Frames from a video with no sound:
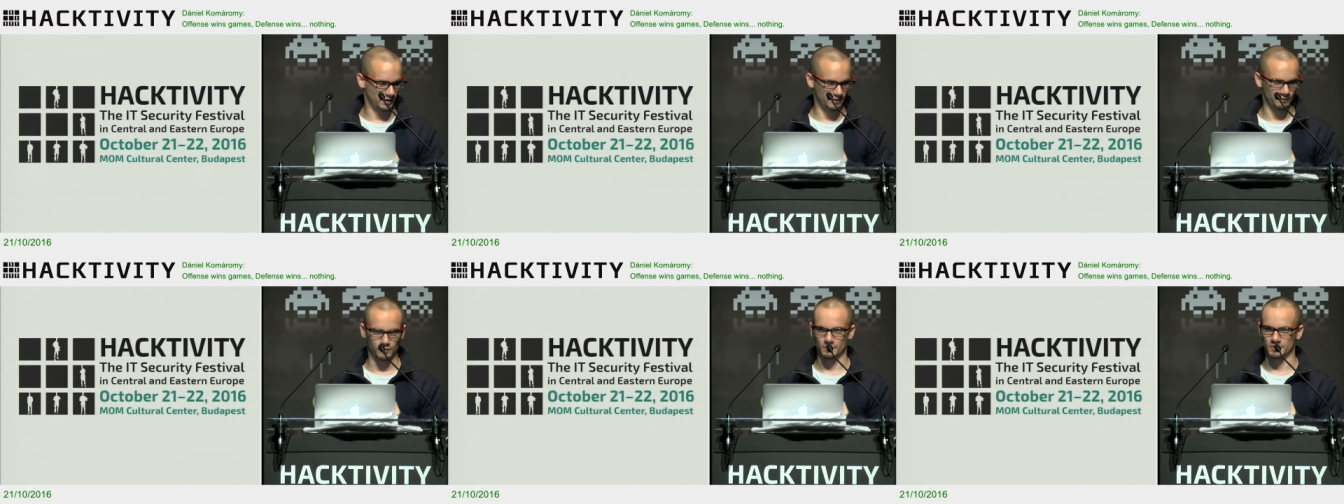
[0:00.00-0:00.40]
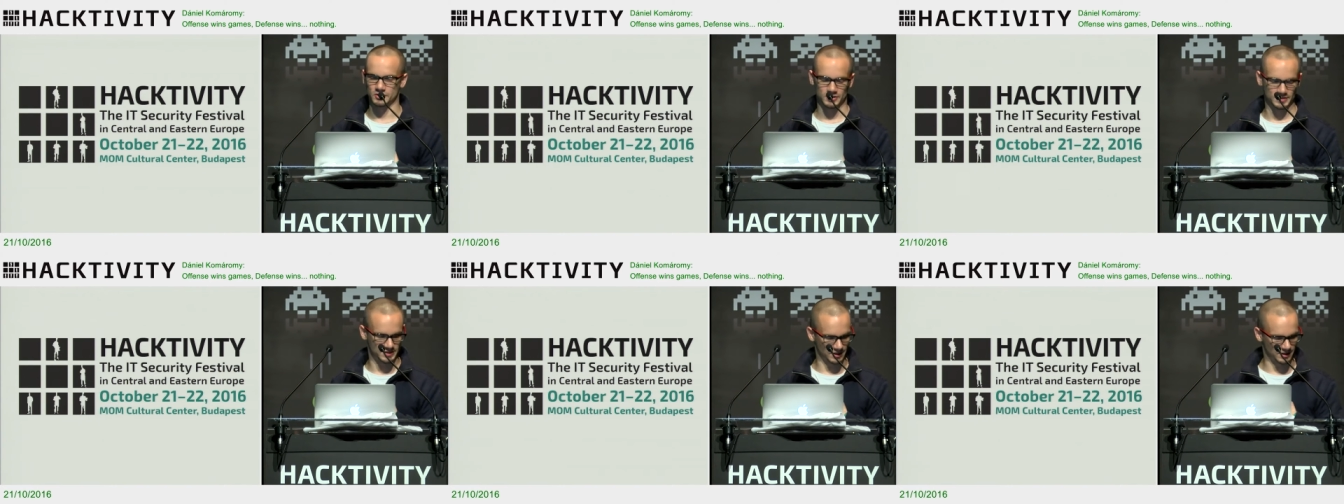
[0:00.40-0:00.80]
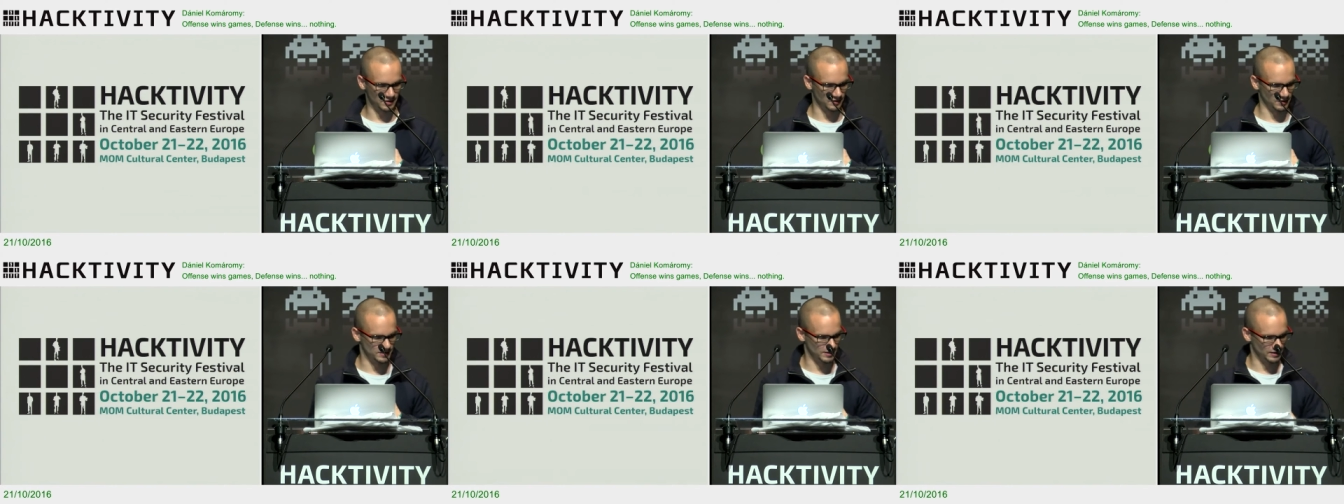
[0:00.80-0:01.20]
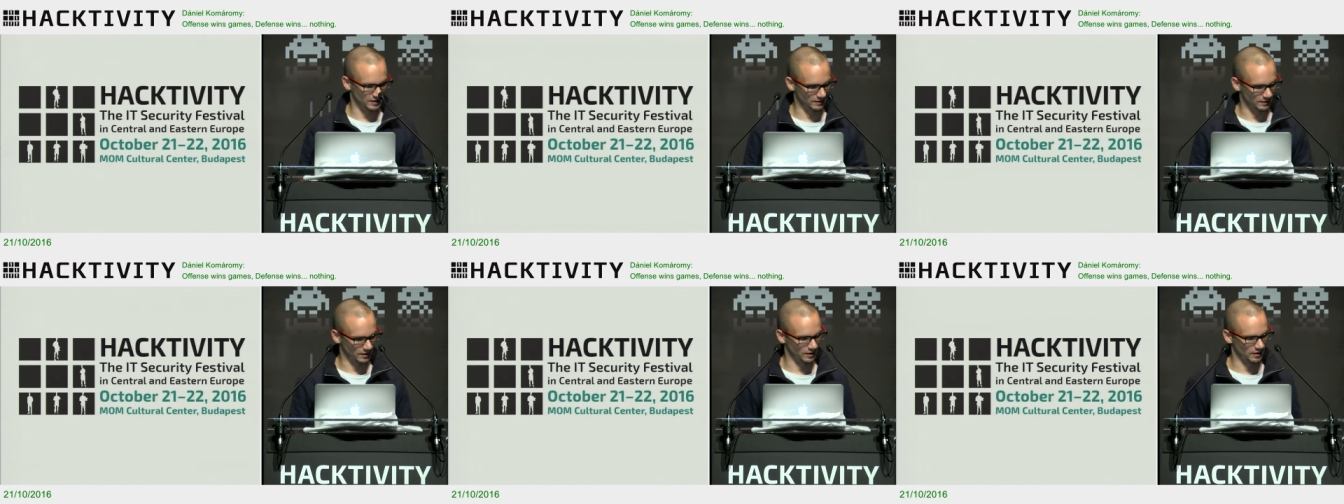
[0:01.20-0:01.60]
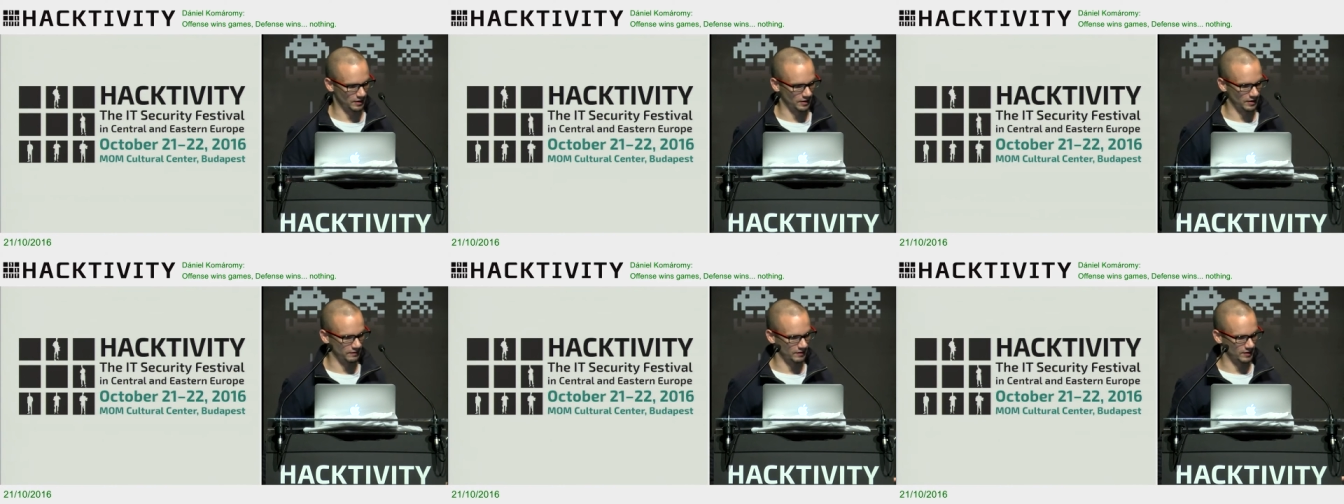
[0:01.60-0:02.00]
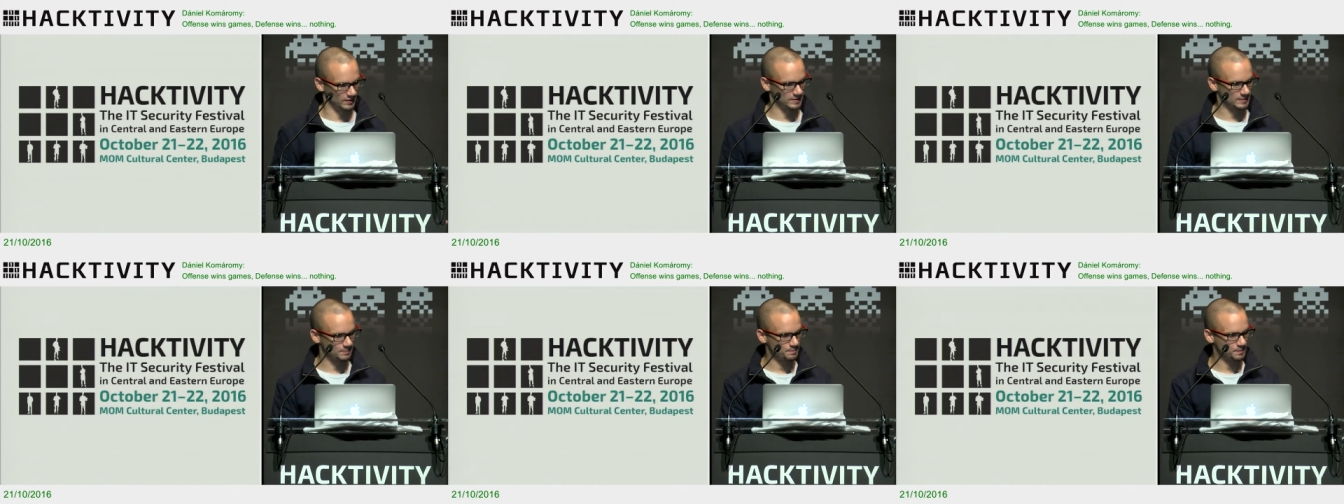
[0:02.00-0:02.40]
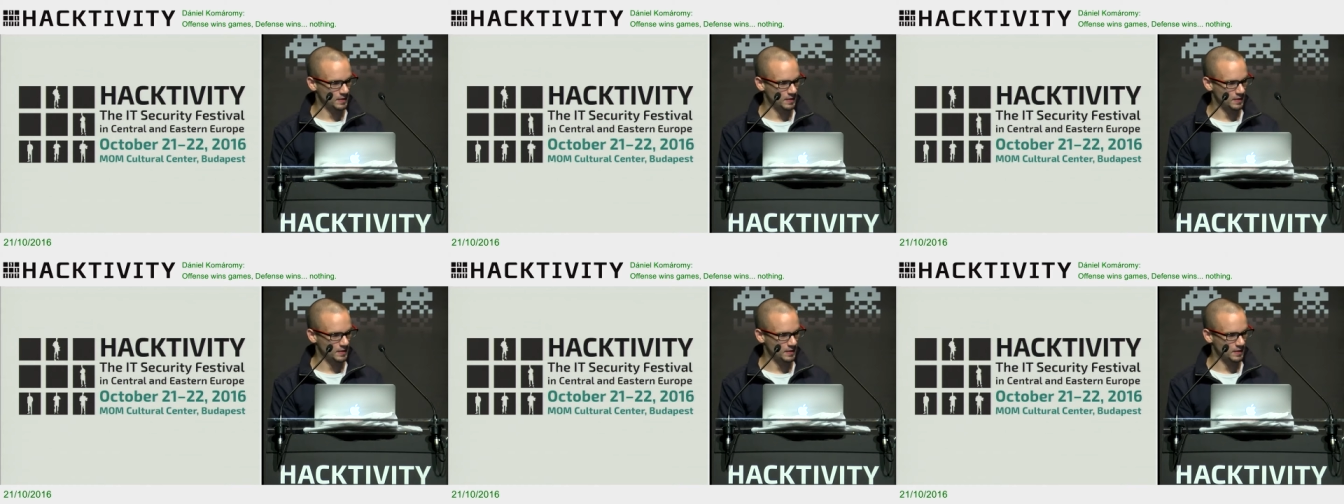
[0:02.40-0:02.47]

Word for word: information security event.